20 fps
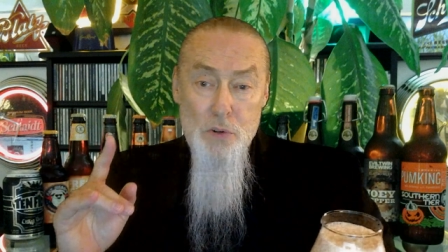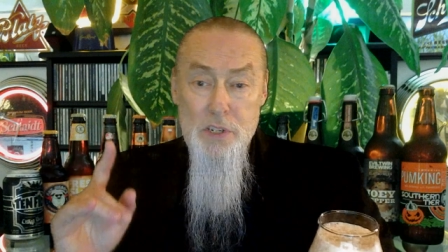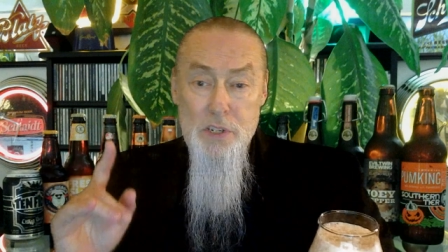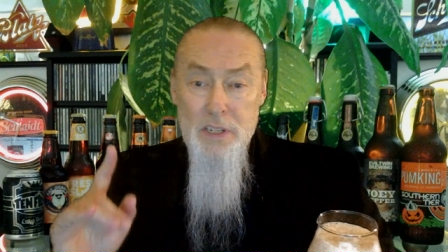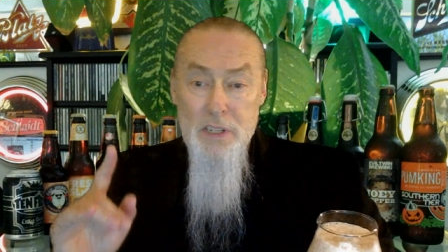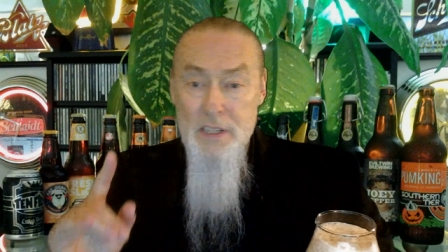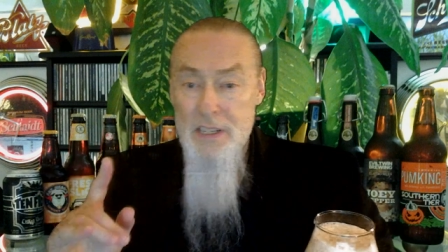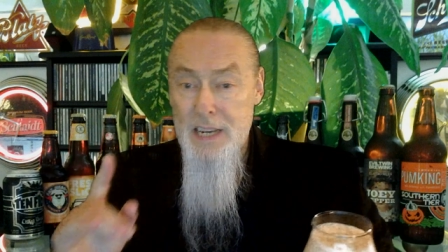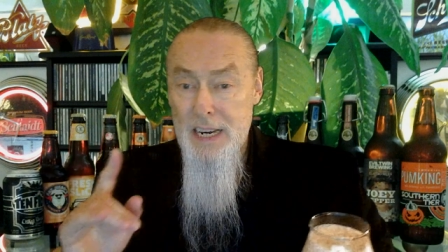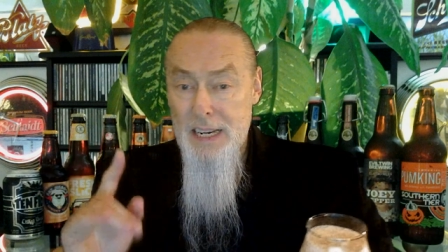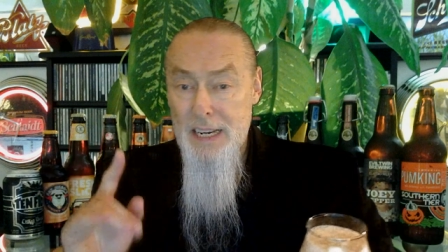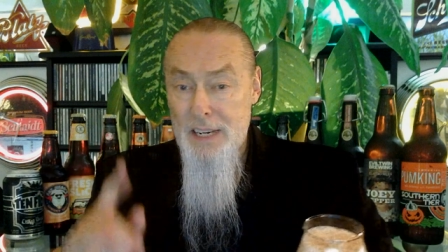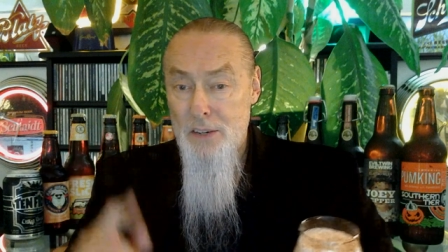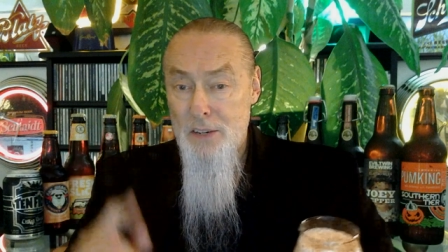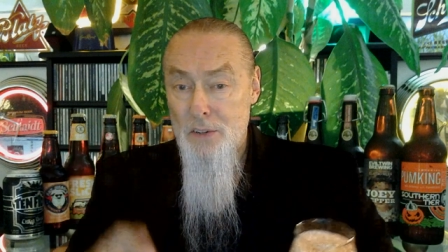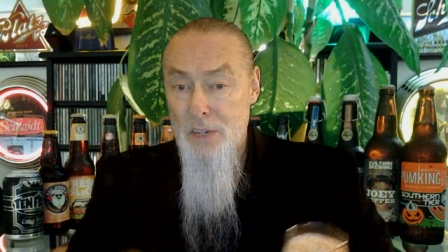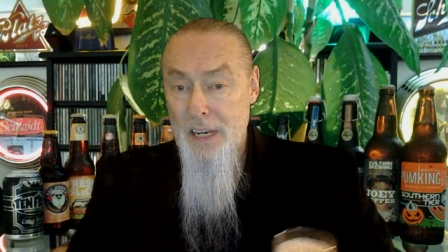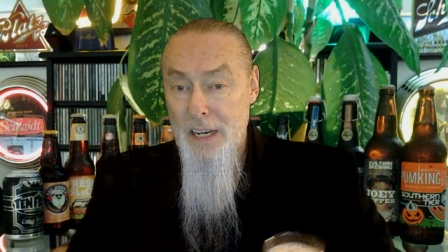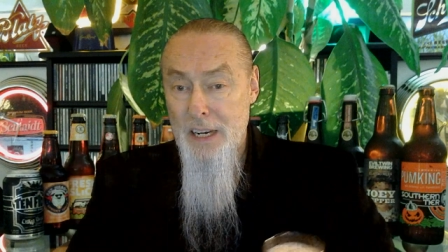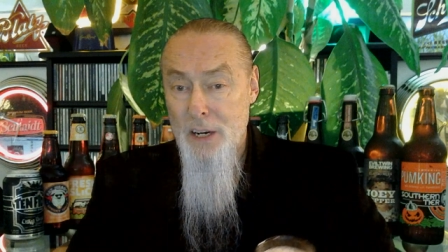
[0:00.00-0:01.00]

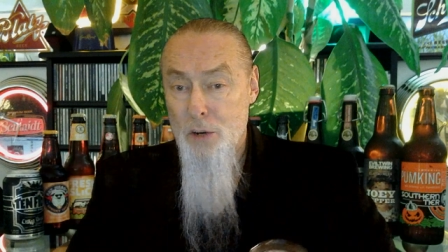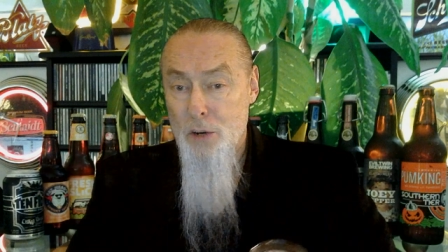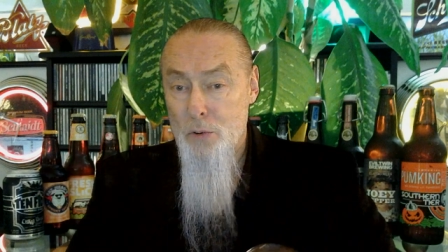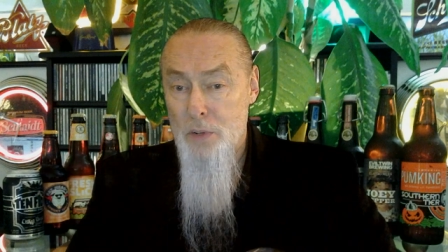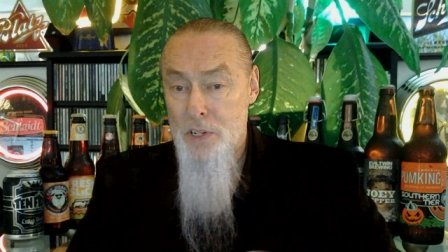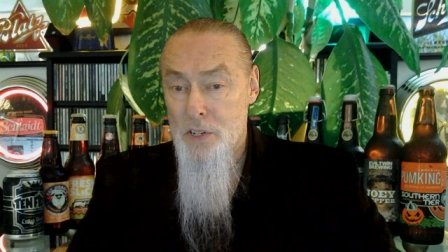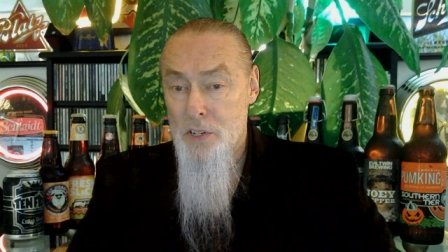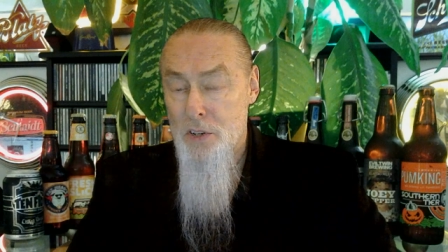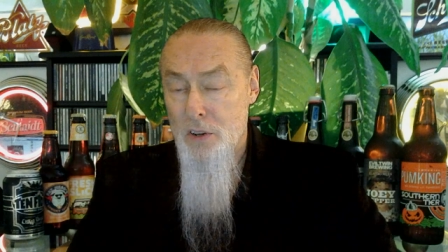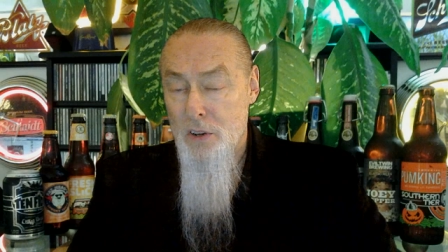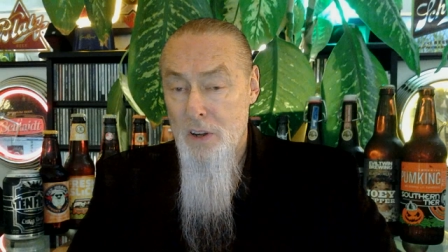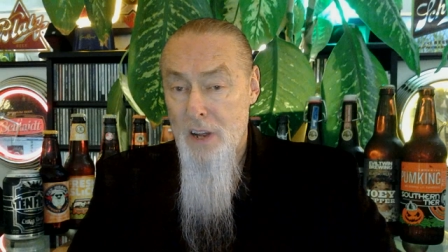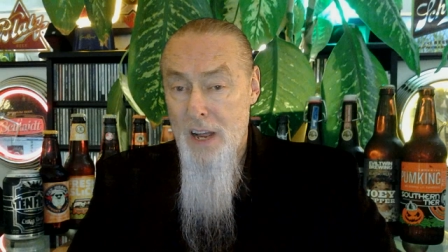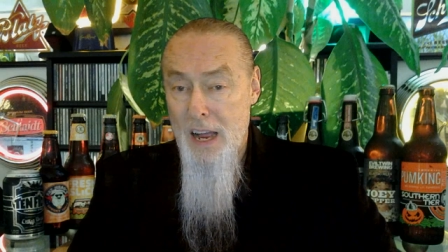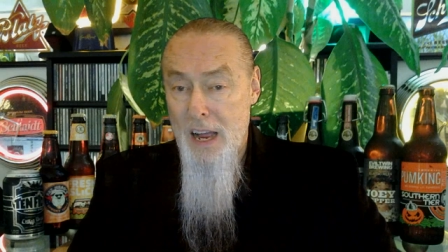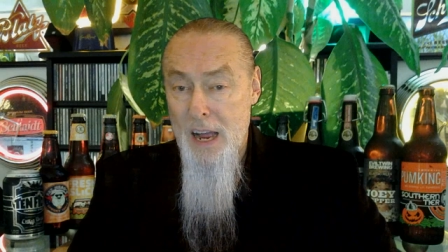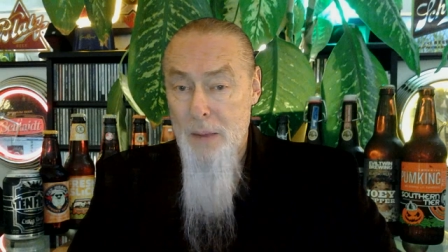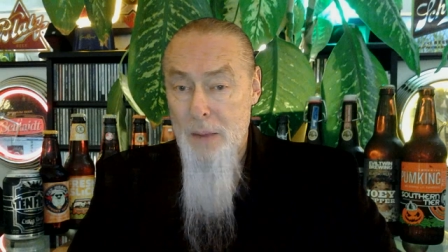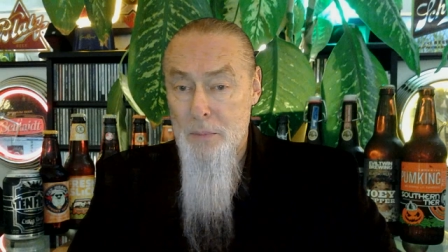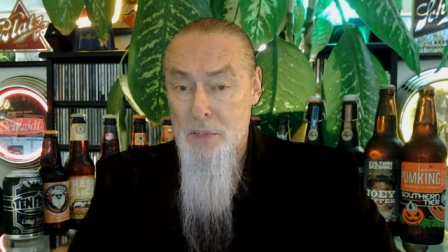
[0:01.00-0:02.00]
Centennial, and Crystal
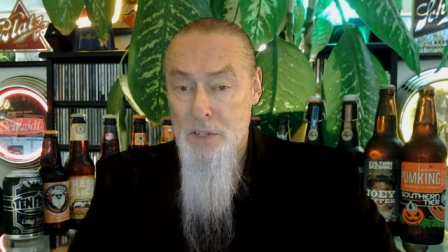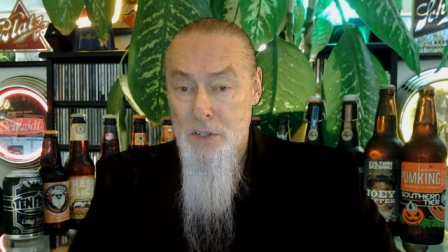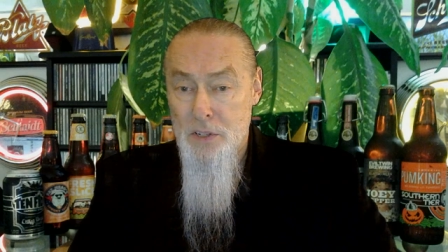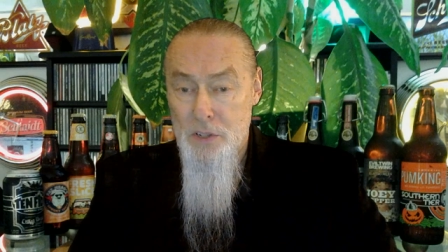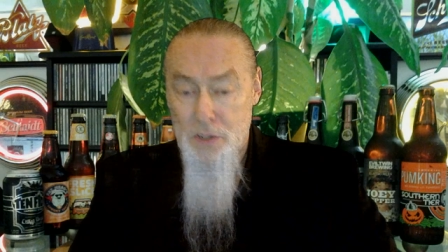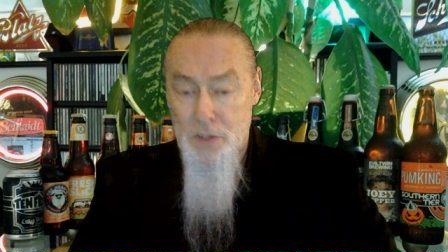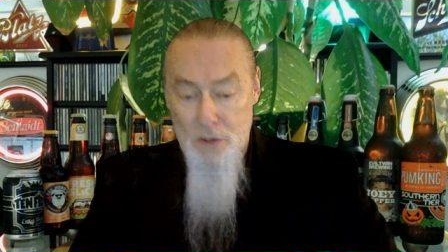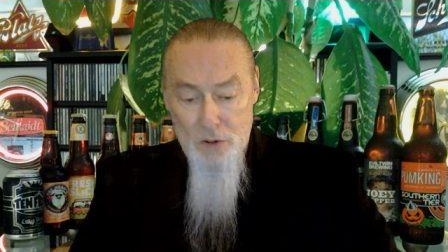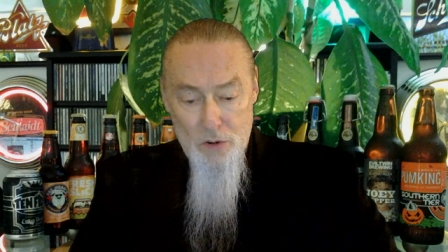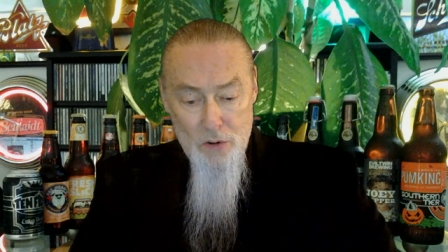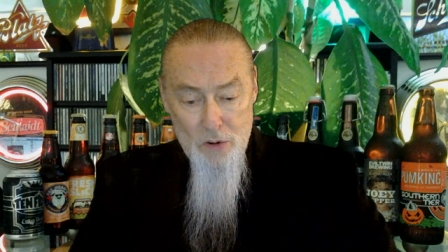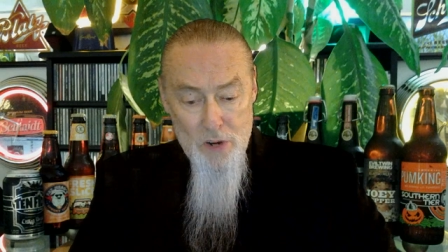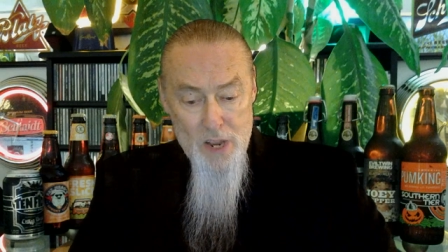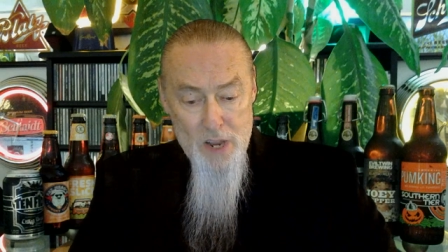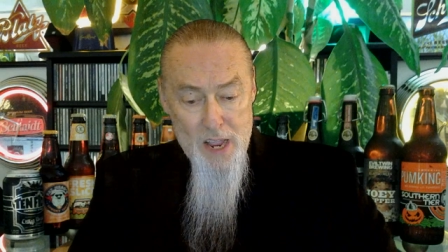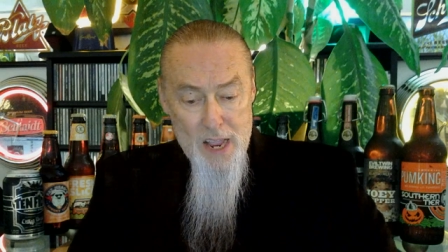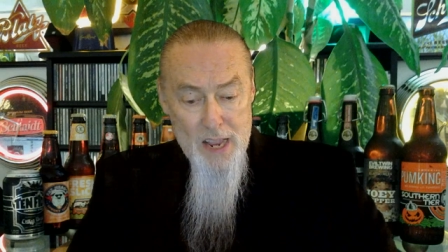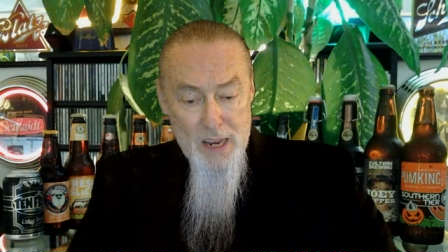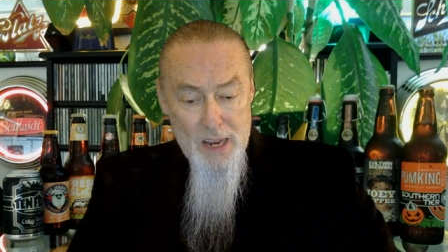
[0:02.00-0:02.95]
hops, so